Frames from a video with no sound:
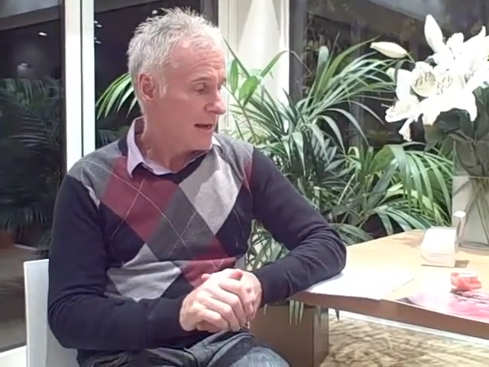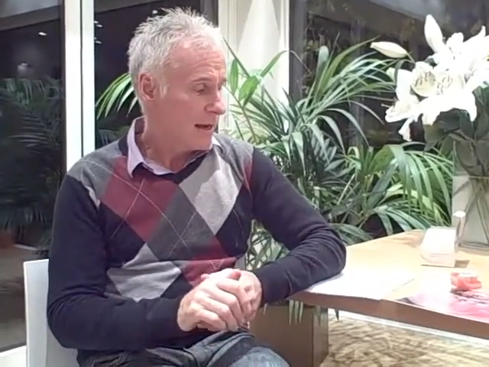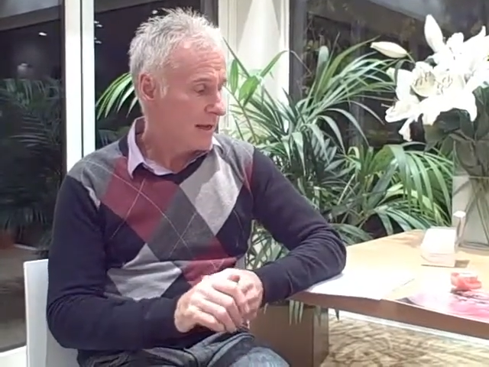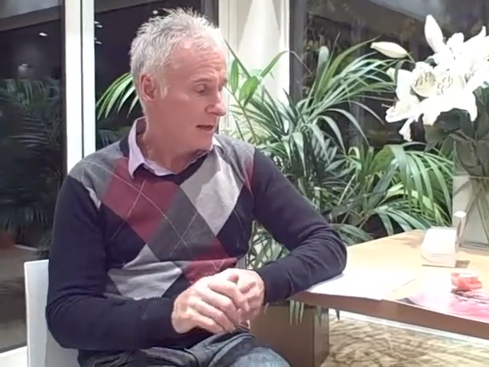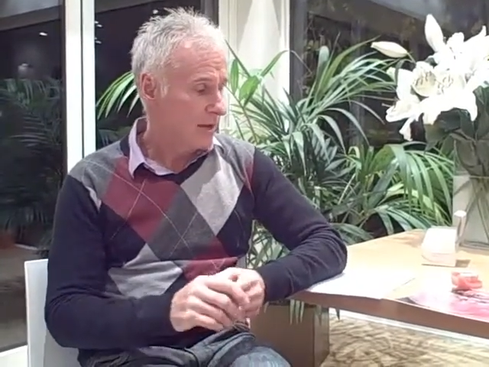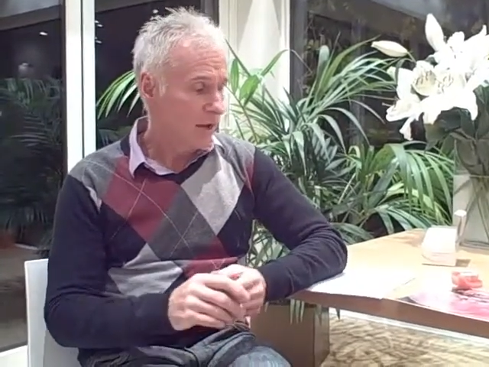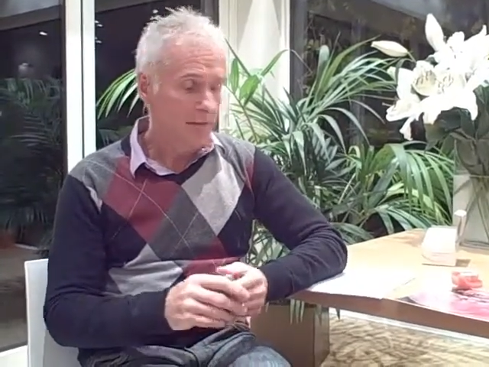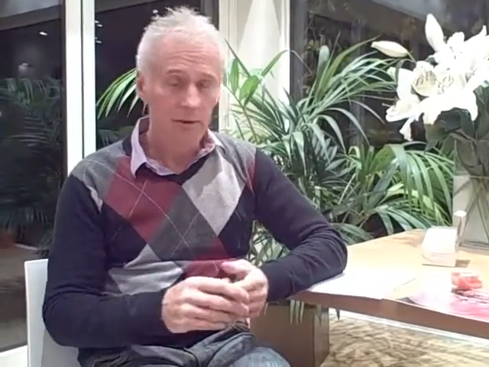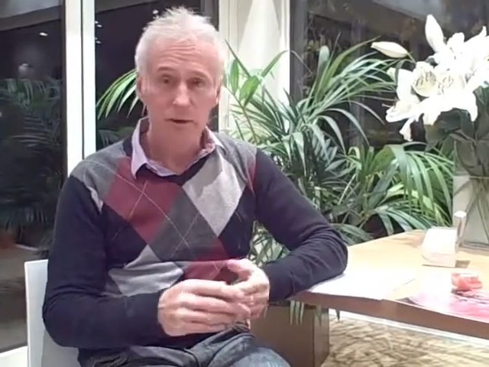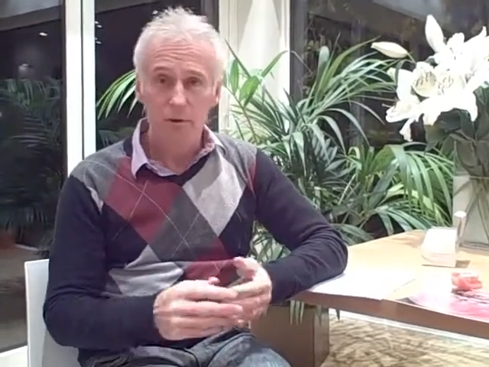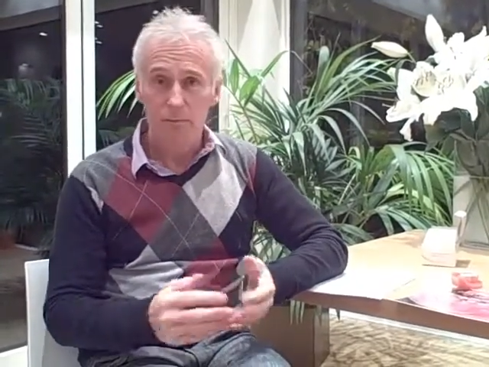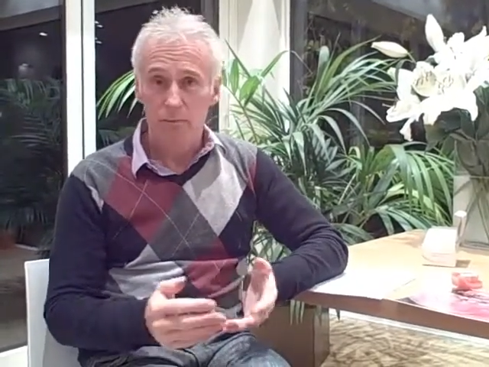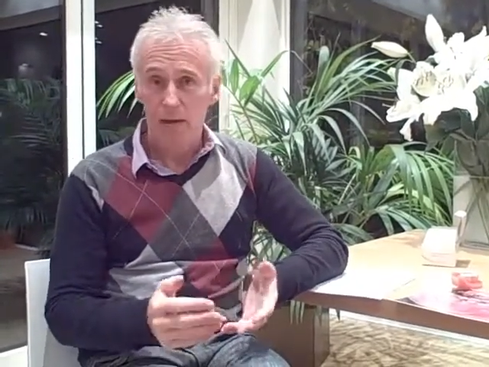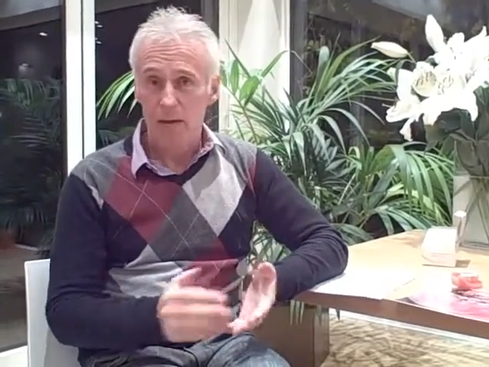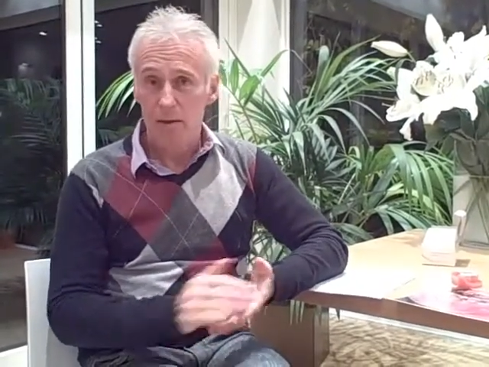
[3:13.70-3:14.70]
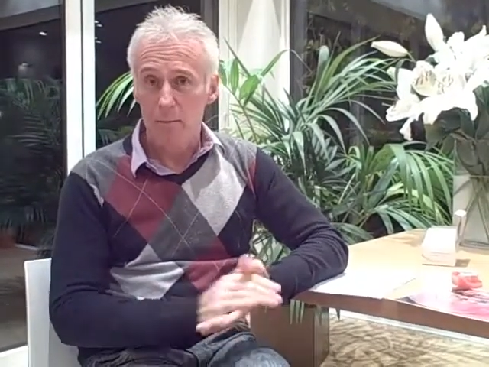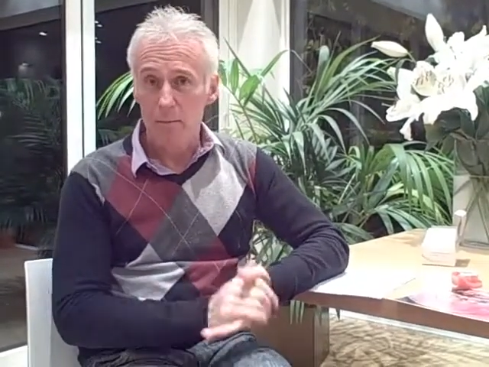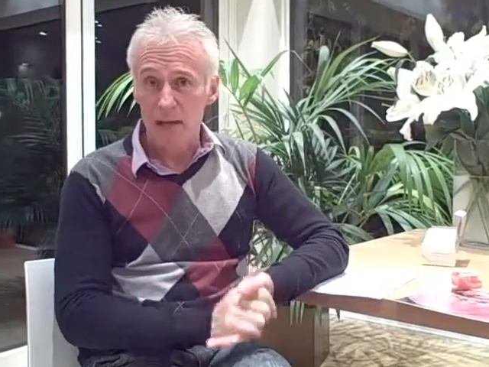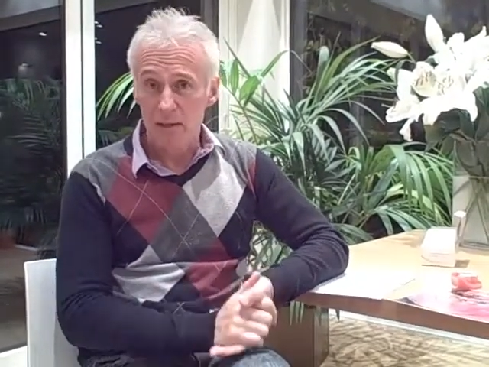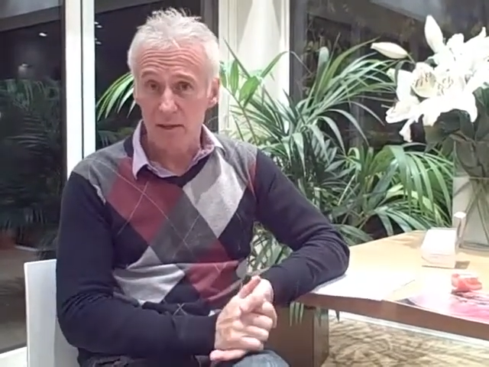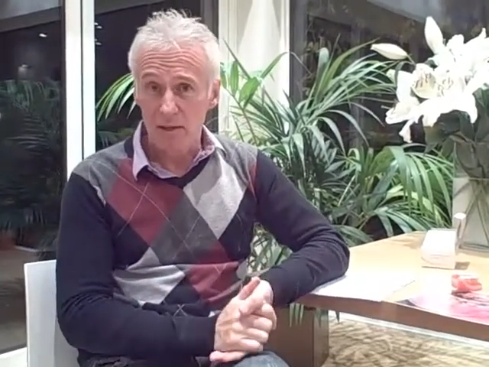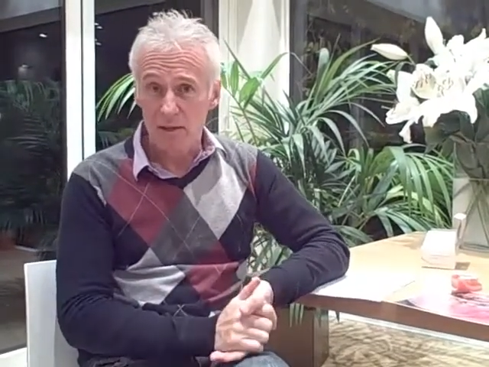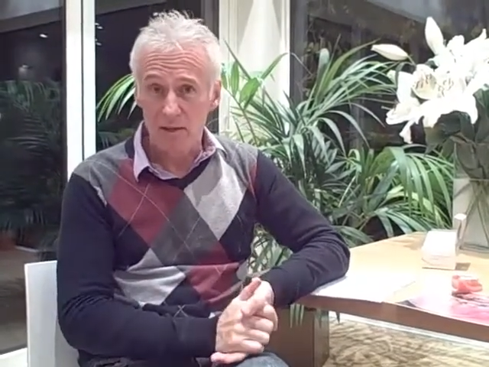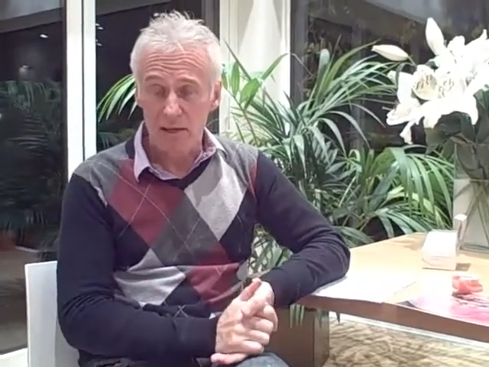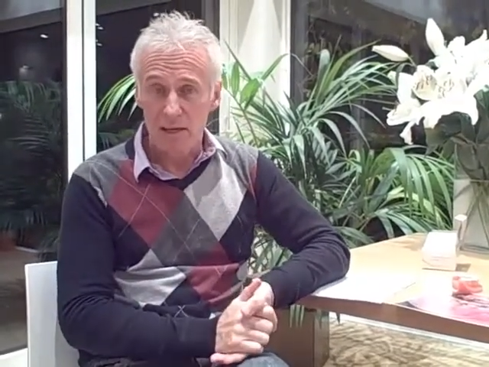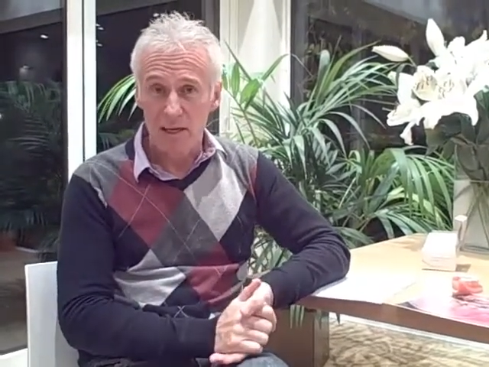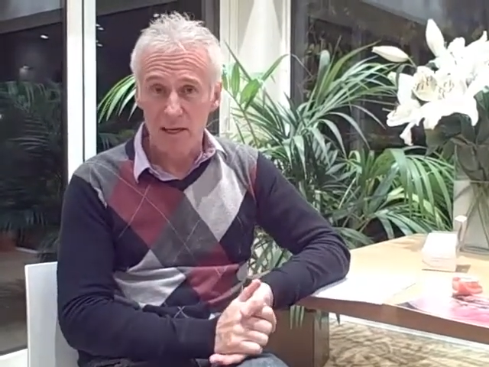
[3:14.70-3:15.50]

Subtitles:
Another method,